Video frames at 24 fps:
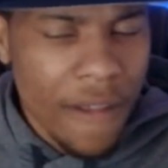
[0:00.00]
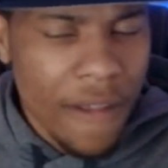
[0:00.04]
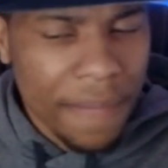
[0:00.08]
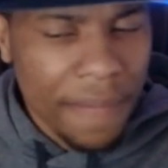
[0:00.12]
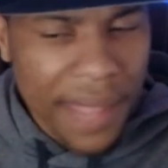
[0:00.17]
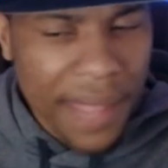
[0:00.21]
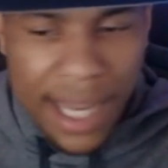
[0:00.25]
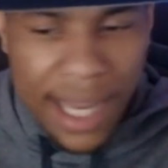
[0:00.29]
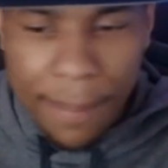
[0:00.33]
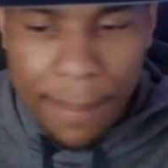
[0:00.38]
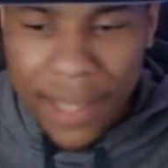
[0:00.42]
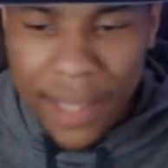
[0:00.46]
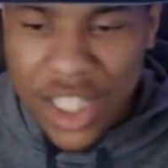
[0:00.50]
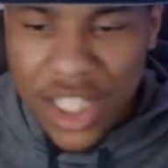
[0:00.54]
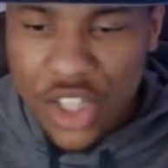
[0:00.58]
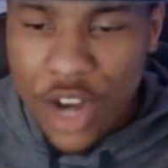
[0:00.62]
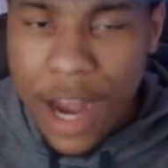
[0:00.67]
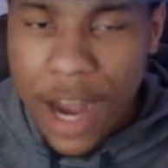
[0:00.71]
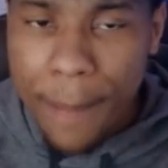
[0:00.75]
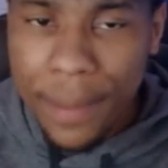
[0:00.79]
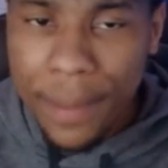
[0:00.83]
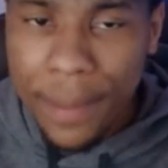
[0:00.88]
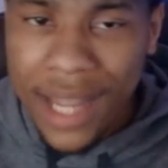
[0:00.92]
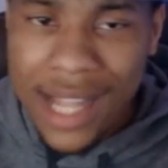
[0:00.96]
They can be
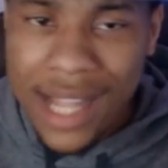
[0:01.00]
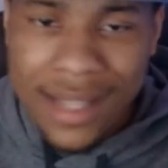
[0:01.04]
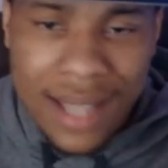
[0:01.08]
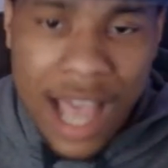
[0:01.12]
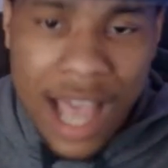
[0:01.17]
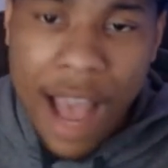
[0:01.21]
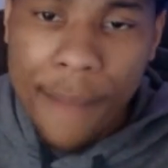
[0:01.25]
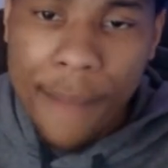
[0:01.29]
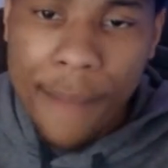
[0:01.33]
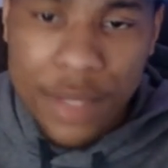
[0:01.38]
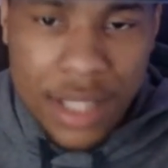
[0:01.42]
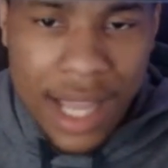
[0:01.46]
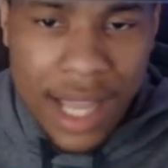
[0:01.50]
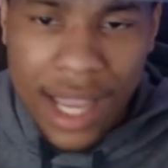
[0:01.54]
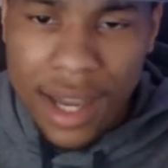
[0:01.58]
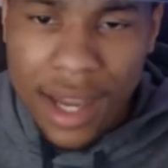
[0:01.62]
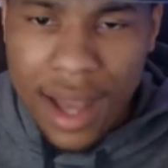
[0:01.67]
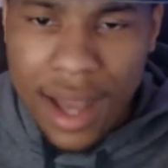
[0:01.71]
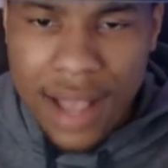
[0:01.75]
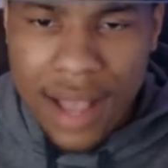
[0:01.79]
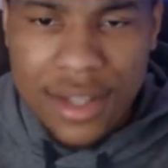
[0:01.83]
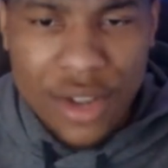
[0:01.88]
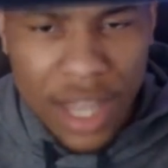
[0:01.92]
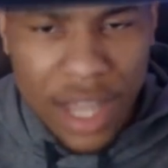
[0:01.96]
scrappy at times. They can
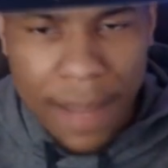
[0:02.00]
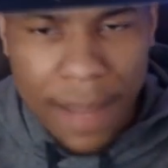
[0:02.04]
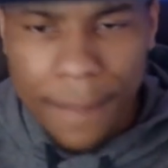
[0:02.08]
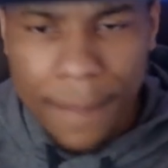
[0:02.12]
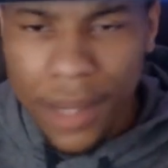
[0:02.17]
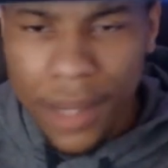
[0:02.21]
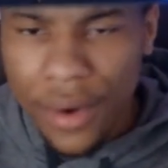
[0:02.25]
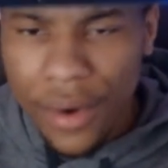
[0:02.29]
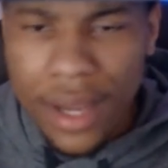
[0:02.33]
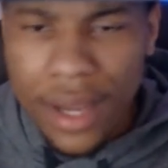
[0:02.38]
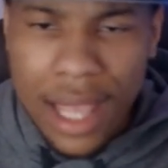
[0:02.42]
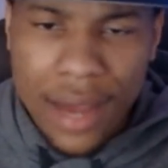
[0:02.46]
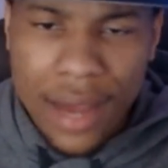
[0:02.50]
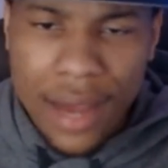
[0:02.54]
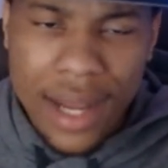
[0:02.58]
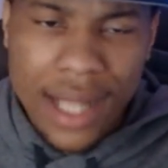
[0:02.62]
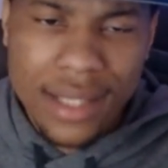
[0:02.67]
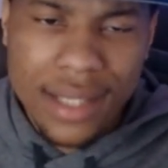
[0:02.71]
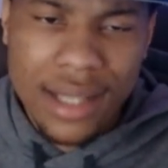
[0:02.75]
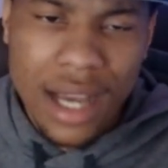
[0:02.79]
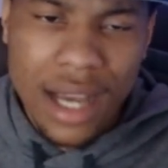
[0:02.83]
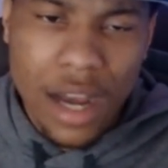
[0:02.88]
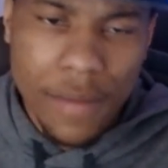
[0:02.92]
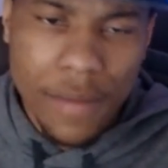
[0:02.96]
also get blown out at
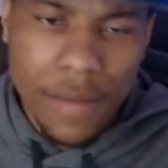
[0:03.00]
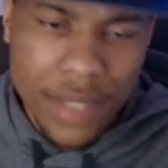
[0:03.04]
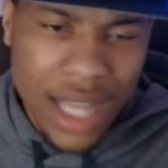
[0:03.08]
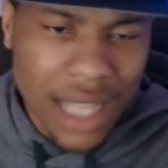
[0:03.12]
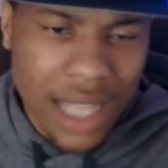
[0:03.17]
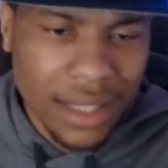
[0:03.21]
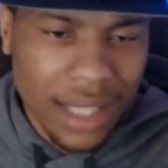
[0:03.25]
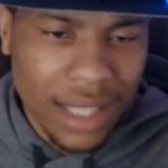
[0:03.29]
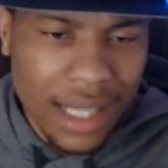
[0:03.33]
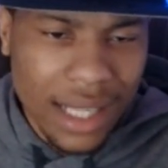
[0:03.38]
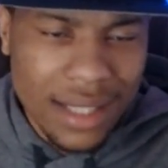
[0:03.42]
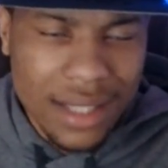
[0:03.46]
times. I think